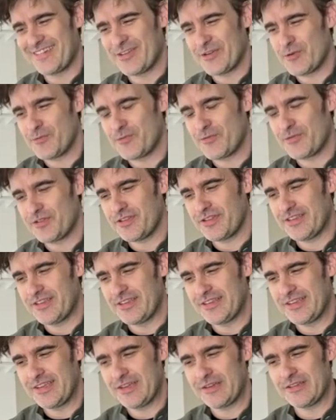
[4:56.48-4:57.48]

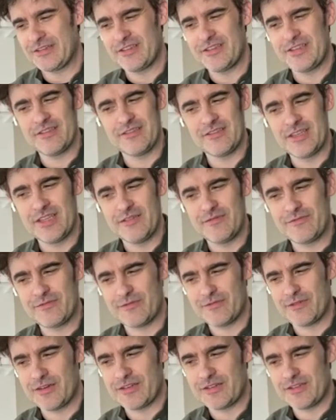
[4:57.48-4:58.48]
hopefully, yeah, leave
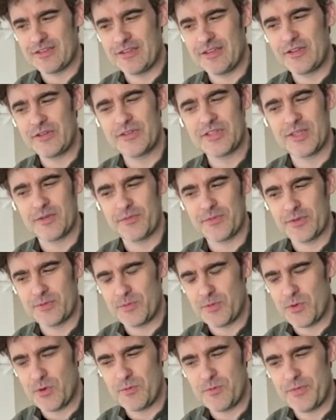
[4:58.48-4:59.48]
wanting a little
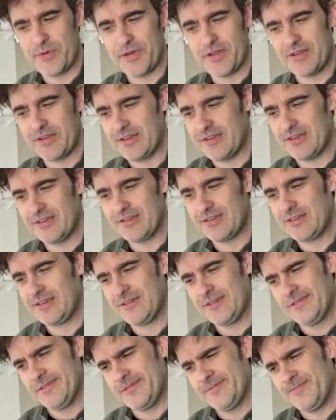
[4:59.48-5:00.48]
something more. But
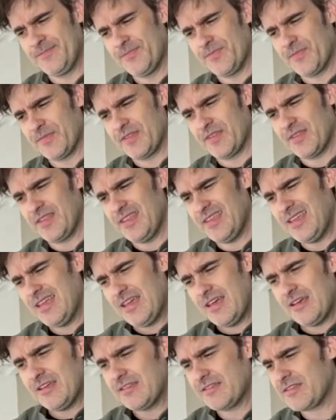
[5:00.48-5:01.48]

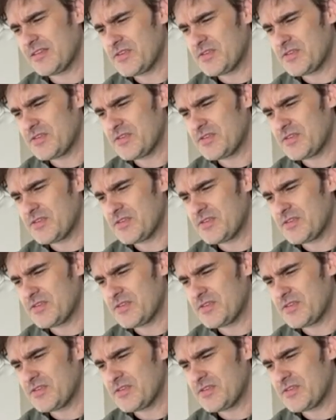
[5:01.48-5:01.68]
yeah,